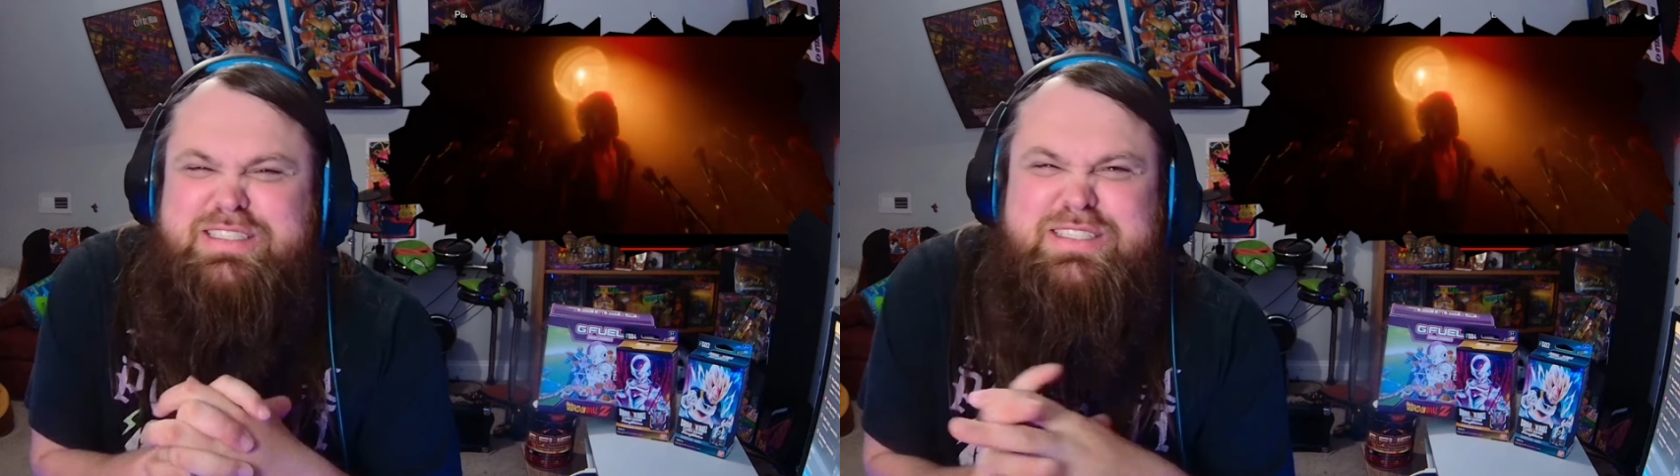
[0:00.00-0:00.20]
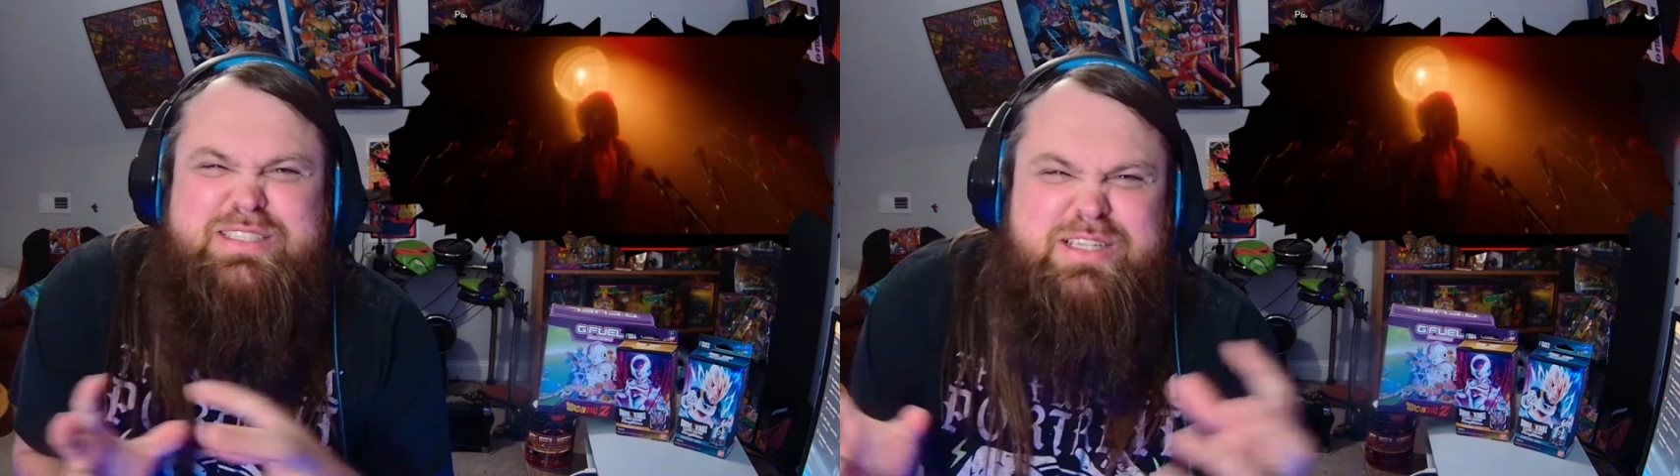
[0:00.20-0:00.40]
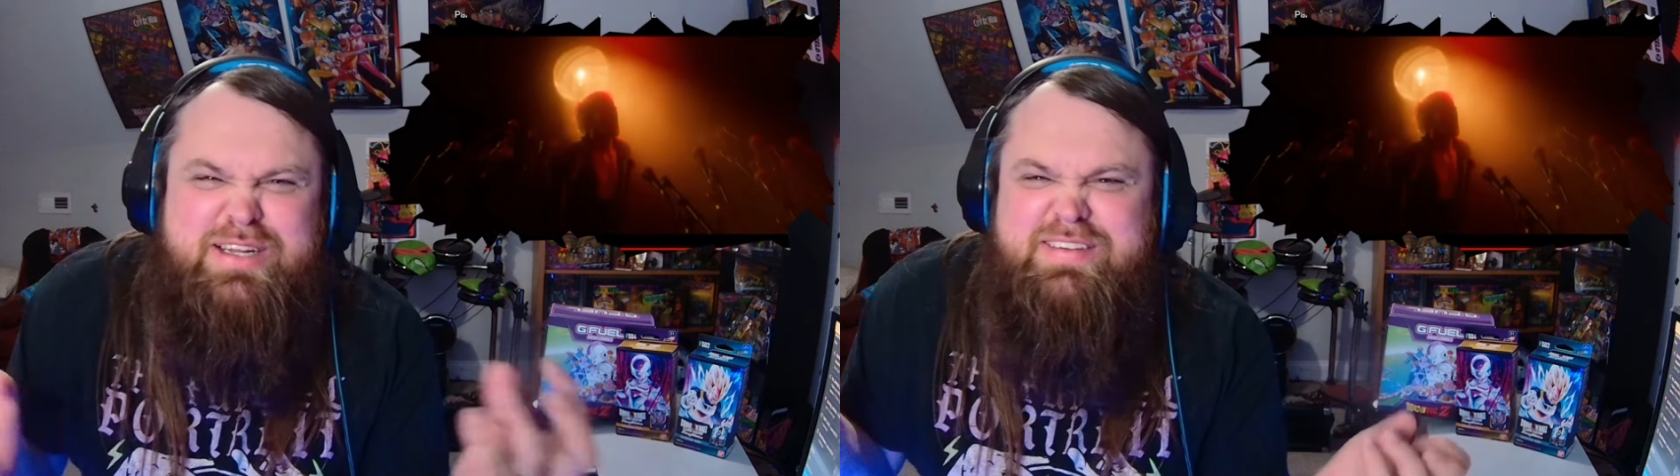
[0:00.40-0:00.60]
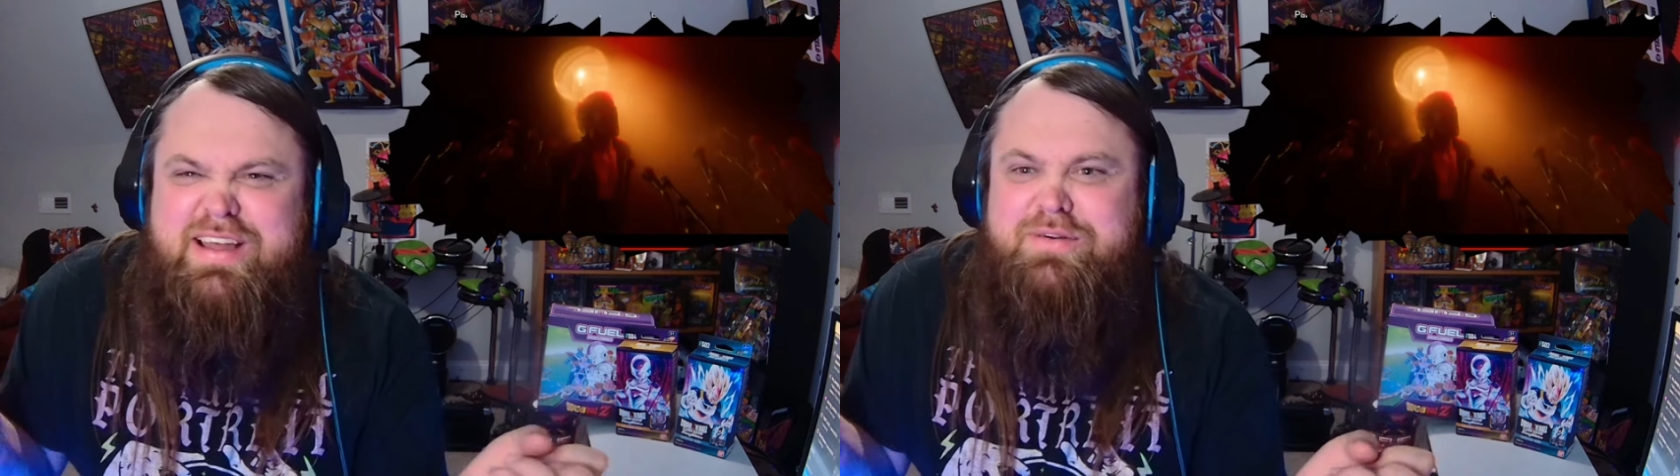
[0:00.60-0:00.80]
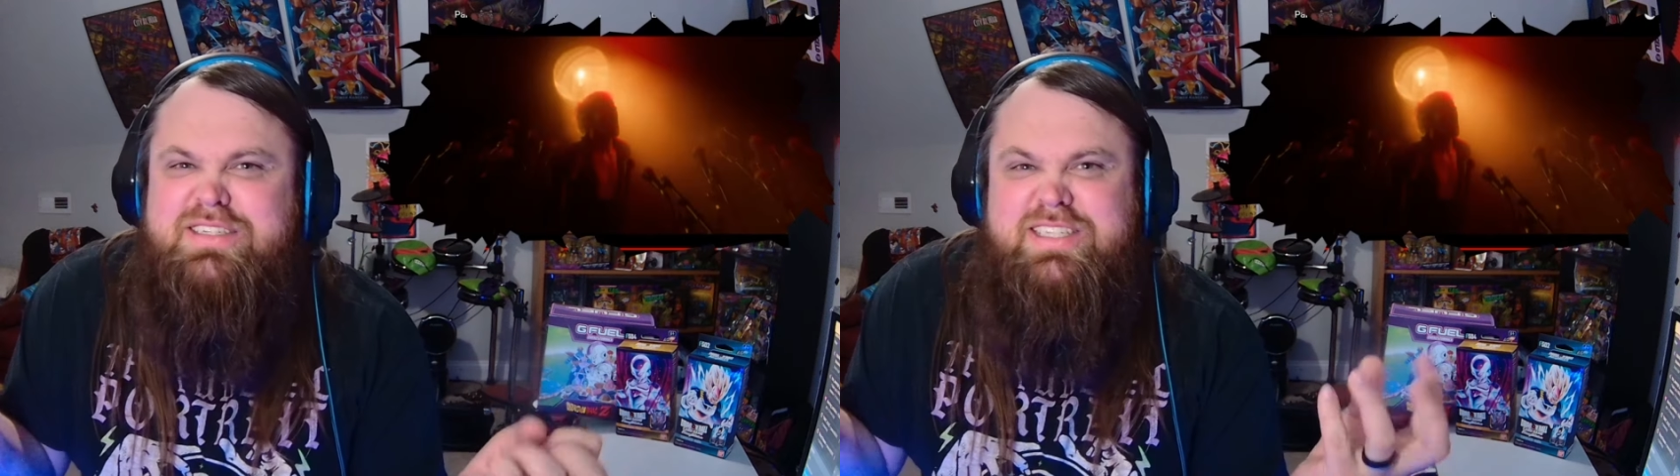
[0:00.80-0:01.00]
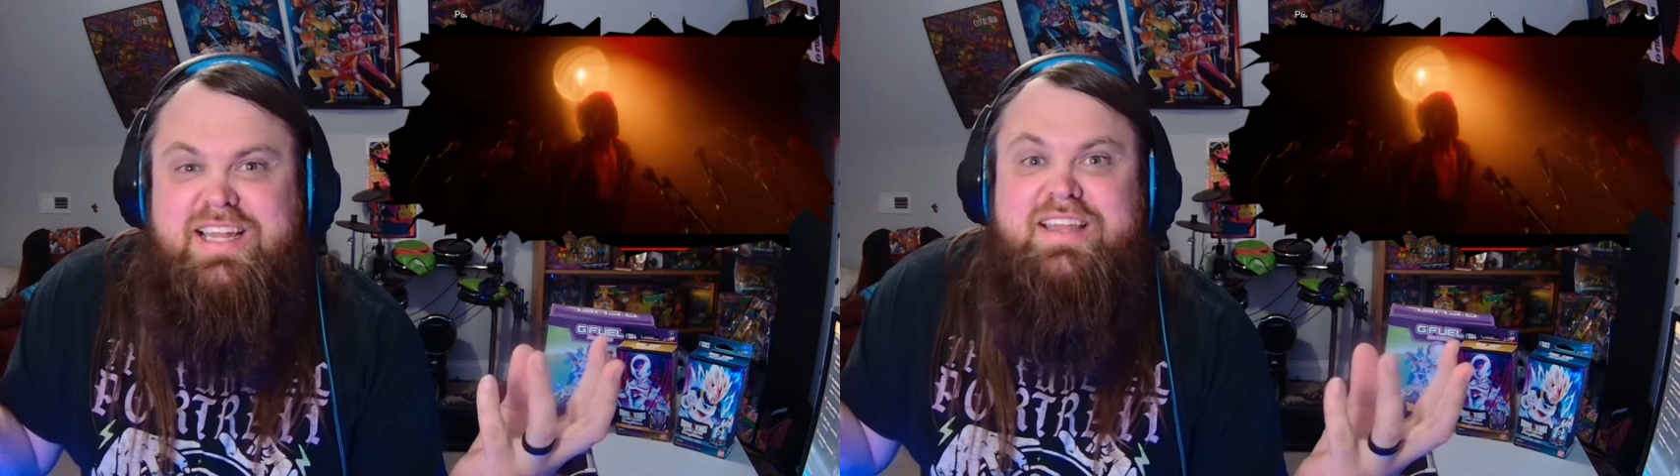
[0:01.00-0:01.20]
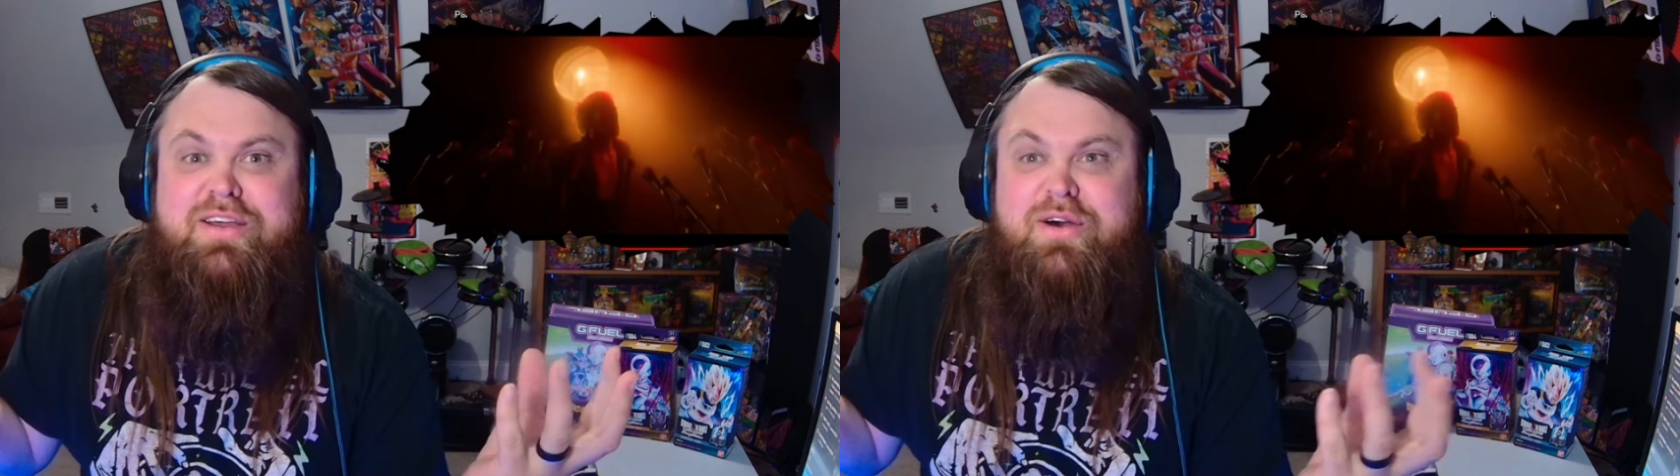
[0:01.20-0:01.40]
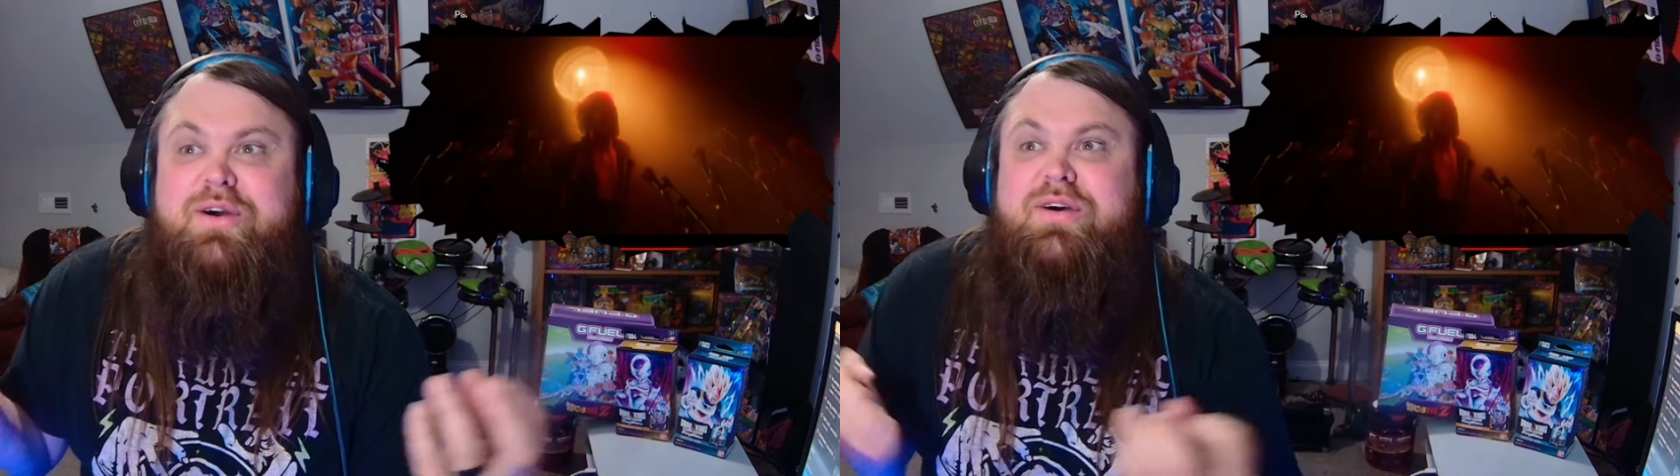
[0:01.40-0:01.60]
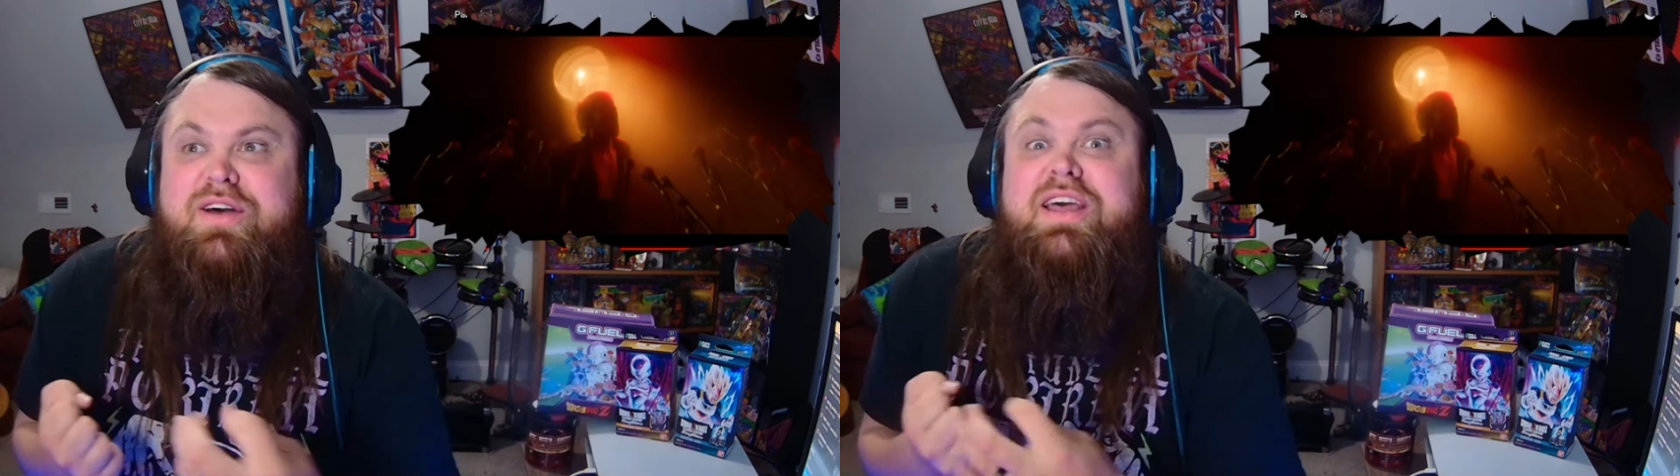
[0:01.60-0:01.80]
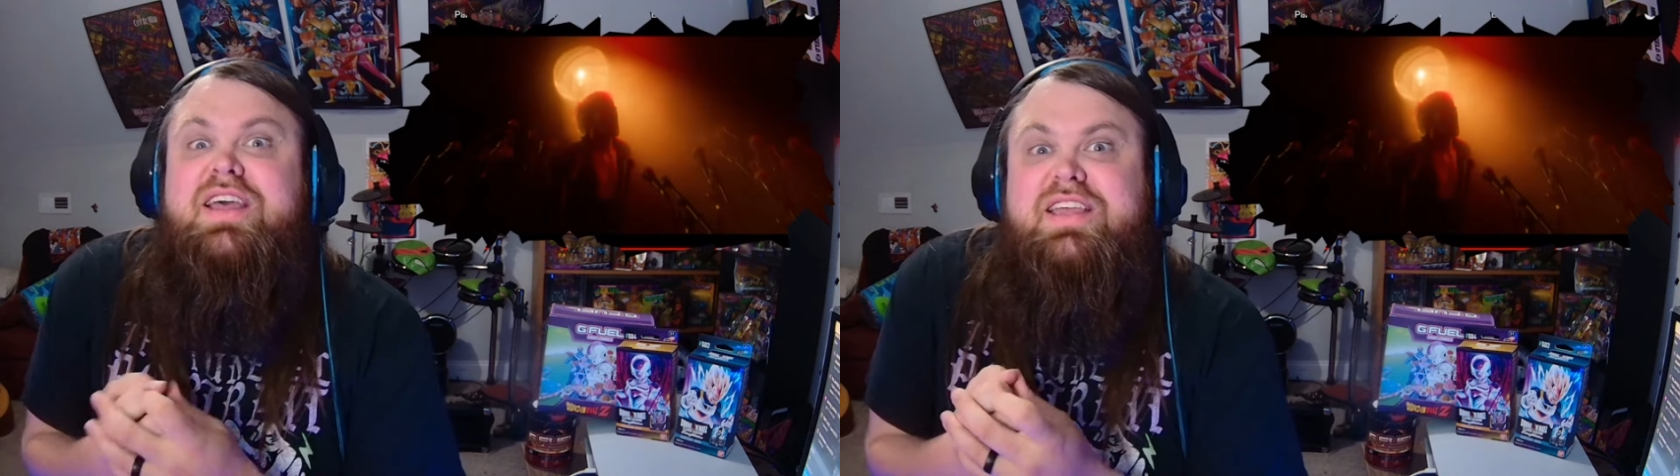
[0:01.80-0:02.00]
I just love how it's like, oh
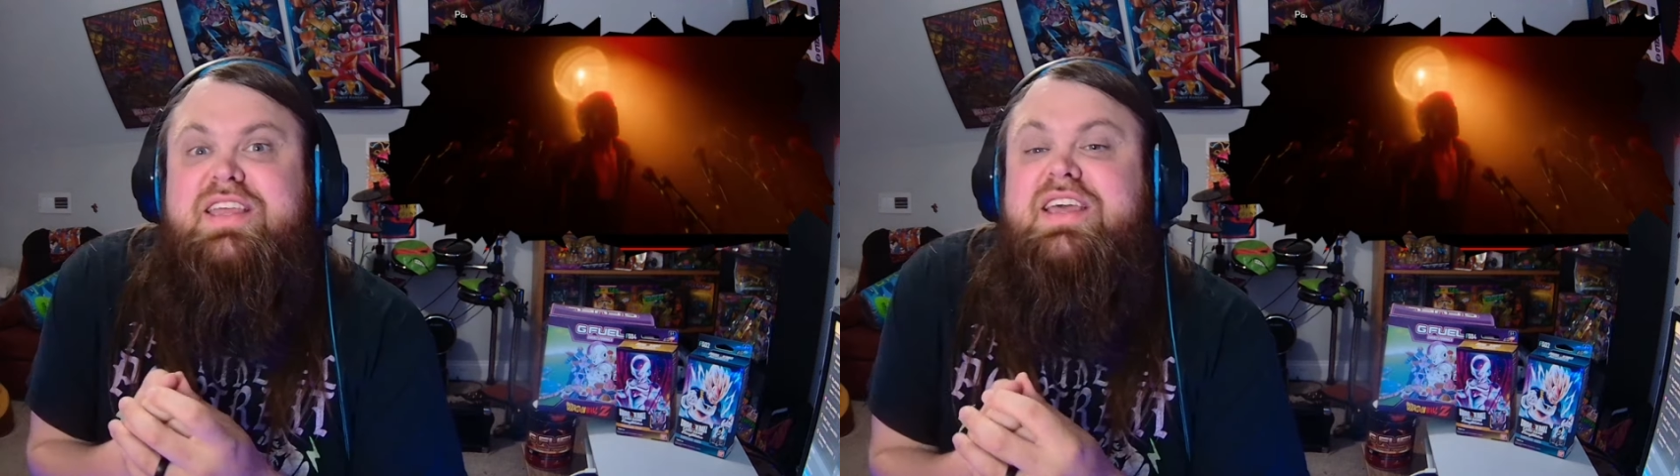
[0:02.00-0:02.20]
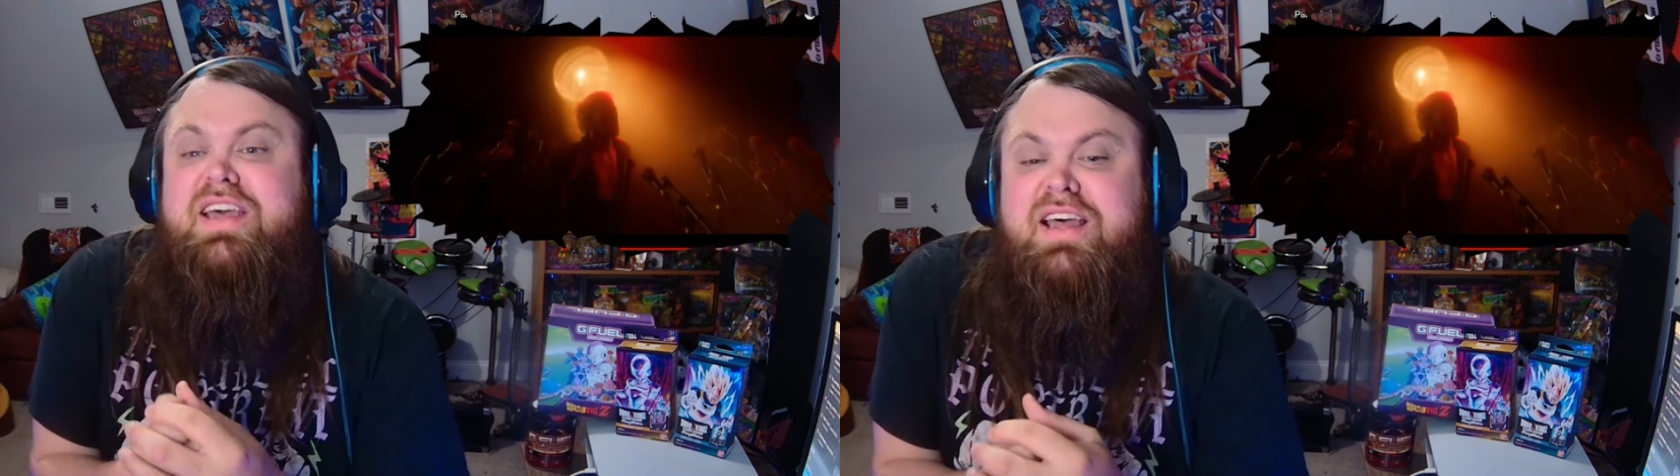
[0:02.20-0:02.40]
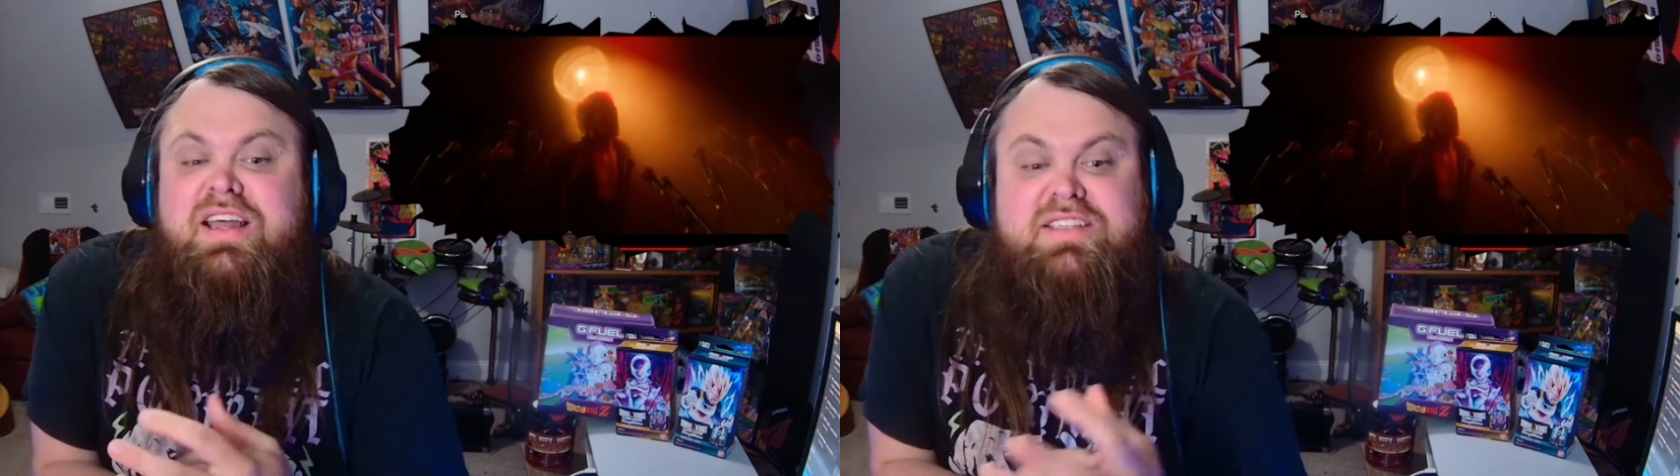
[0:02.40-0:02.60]
yeah,